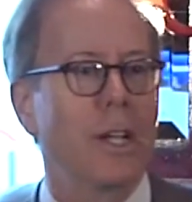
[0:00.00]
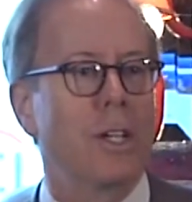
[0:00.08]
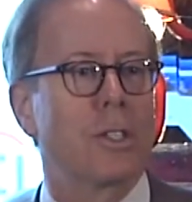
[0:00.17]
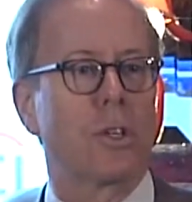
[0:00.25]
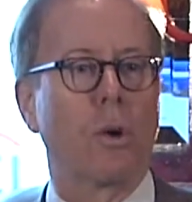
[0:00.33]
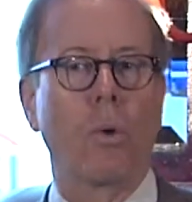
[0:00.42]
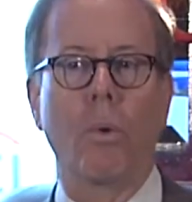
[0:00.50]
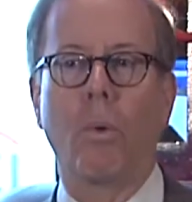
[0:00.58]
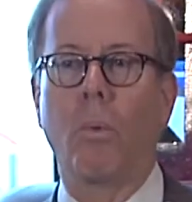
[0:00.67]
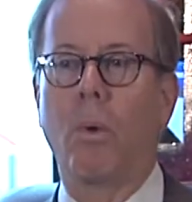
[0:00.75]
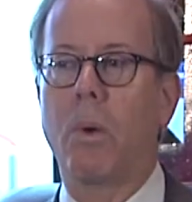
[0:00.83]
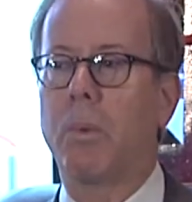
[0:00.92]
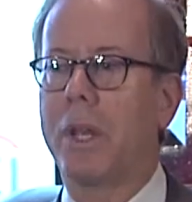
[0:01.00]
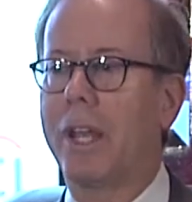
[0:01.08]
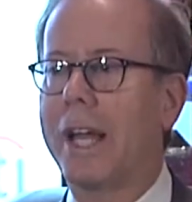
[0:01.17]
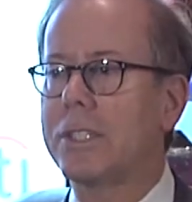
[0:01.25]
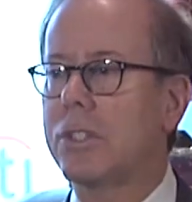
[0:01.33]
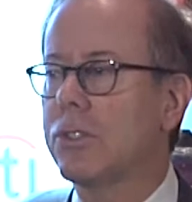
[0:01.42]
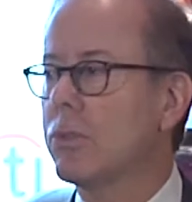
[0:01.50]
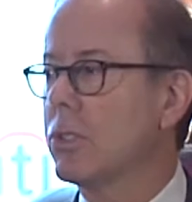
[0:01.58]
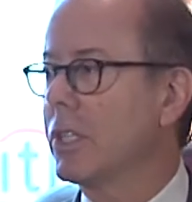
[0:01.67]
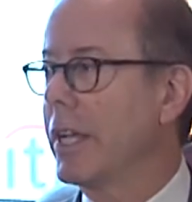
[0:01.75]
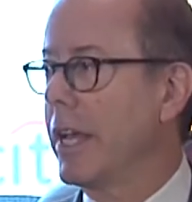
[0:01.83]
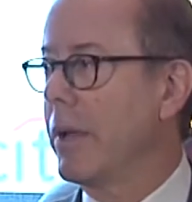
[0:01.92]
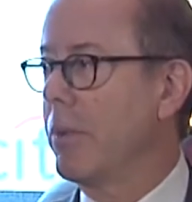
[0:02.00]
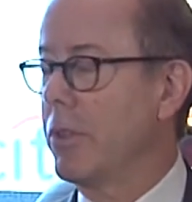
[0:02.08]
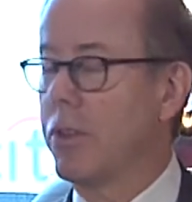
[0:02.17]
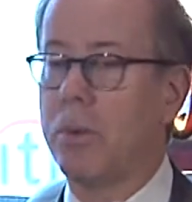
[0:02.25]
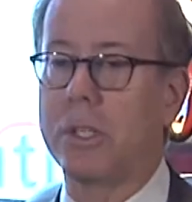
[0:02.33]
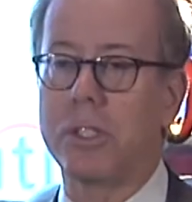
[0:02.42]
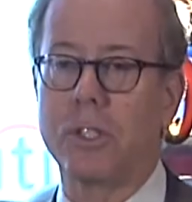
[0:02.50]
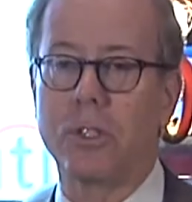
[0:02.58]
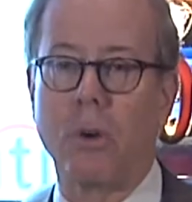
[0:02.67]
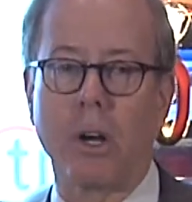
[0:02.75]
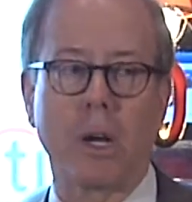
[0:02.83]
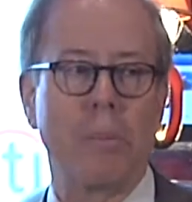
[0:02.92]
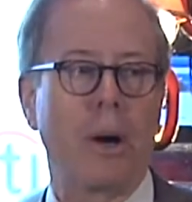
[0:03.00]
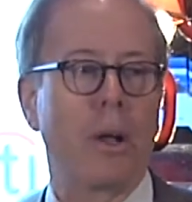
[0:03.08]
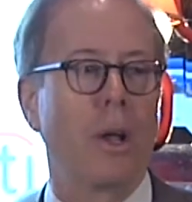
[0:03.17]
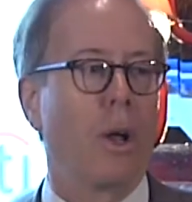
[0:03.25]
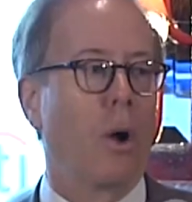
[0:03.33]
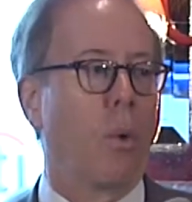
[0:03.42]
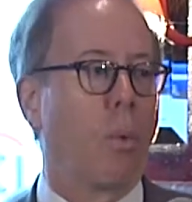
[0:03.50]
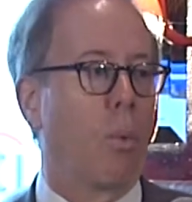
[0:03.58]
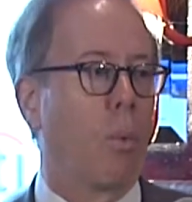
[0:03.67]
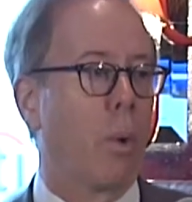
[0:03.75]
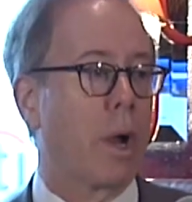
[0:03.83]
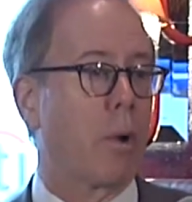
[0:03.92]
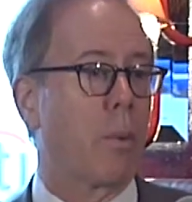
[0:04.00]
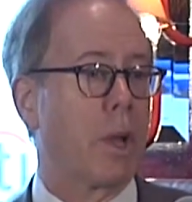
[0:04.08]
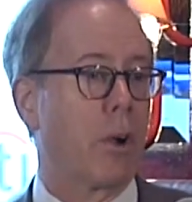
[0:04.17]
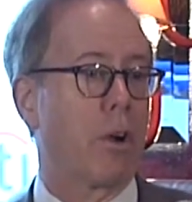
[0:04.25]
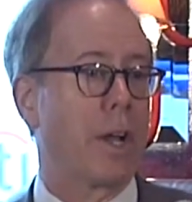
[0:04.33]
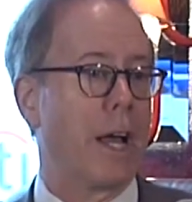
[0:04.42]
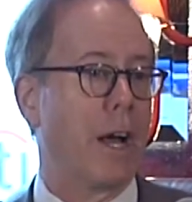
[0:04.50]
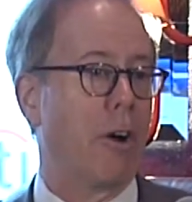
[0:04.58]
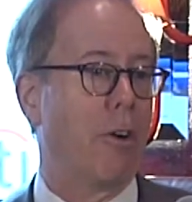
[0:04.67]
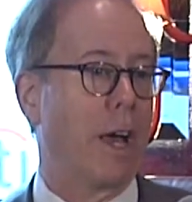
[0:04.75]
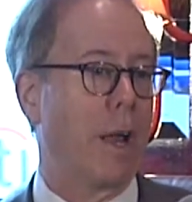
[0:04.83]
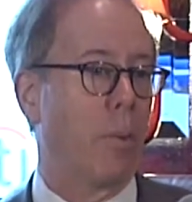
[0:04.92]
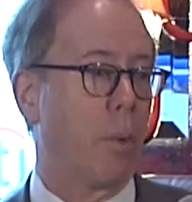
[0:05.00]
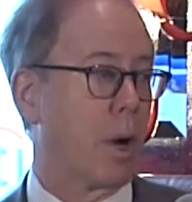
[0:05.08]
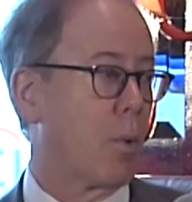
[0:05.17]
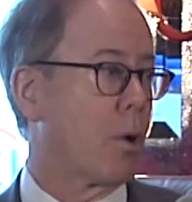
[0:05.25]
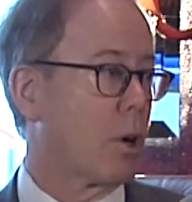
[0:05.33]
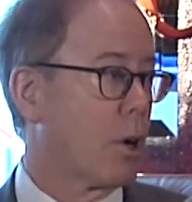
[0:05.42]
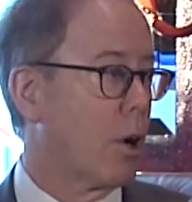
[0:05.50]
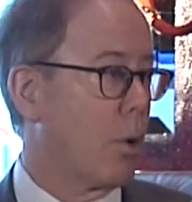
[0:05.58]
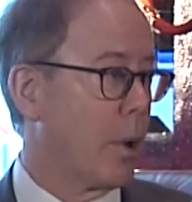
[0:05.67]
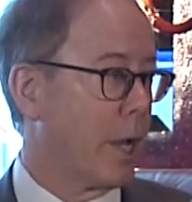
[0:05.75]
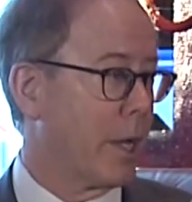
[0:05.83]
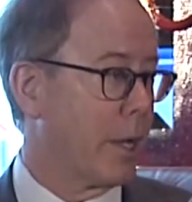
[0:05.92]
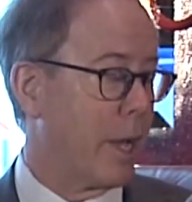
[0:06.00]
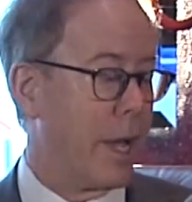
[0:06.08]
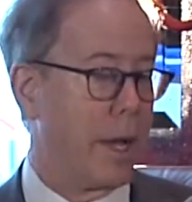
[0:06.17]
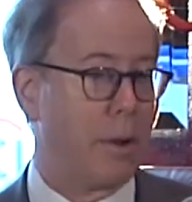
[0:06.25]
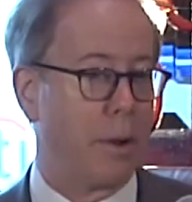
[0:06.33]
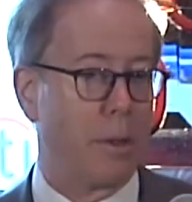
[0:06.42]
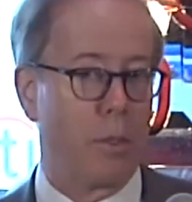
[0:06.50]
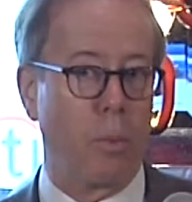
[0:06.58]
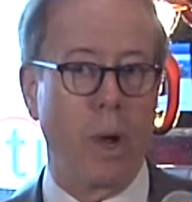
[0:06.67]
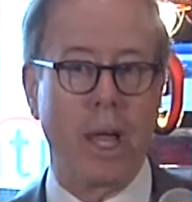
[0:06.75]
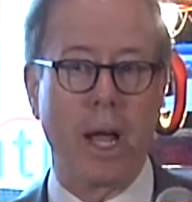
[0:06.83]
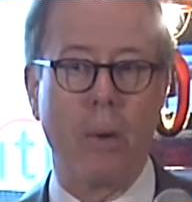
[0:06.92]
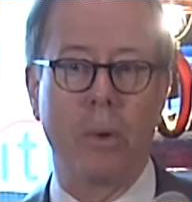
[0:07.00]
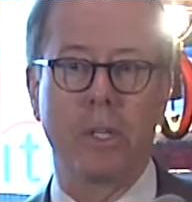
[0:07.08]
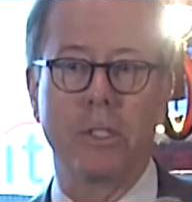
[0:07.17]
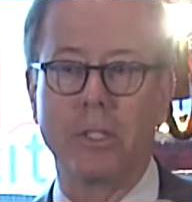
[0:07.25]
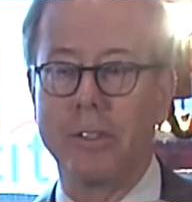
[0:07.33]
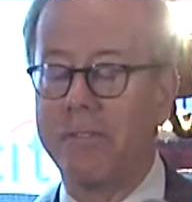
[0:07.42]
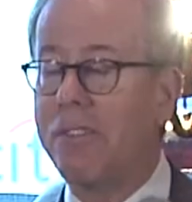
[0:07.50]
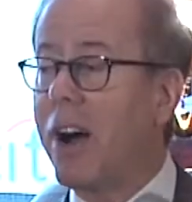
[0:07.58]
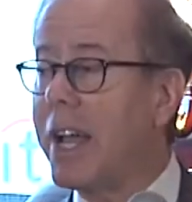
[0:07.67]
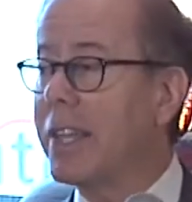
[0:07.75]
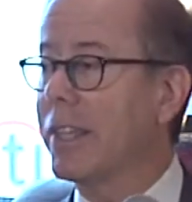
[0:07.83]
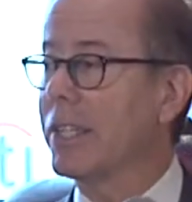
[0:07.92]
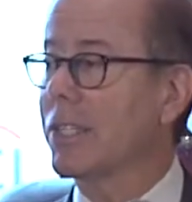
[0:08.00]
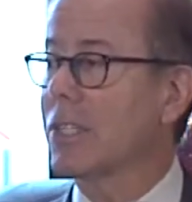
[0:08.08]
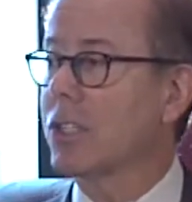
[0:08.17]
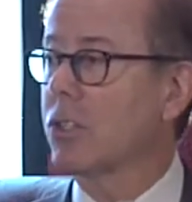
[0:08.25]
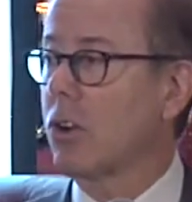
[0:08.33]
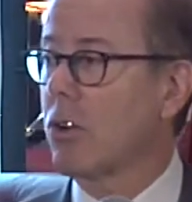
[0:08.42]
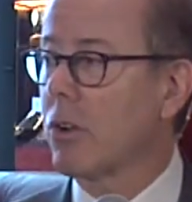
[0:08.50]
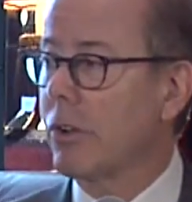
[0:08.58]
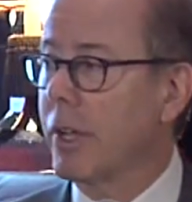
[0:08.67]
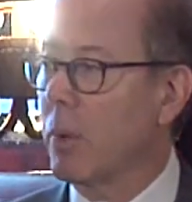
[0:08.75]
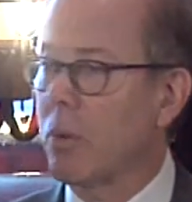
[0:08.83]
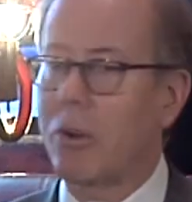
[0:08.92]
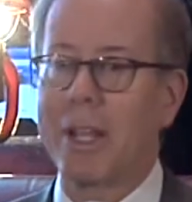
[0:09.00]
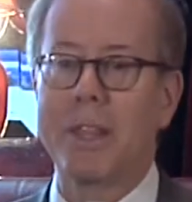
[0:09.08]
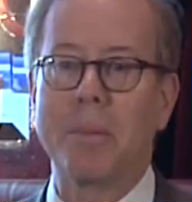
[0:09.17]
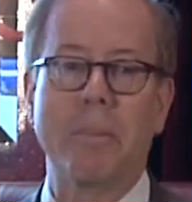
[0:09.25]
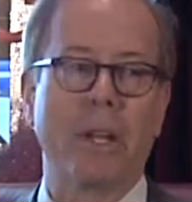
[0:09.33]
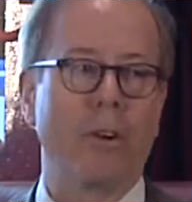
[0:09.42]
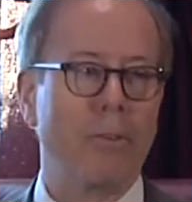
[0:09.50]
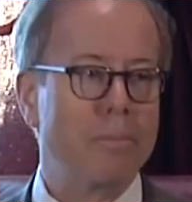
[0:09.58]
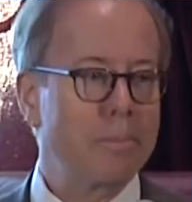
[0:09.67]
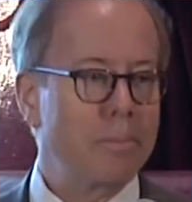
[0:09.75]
So what we'd like to do today with you is to talk about where we are now and where we're going. And the way I would define this is currently we're in the middle.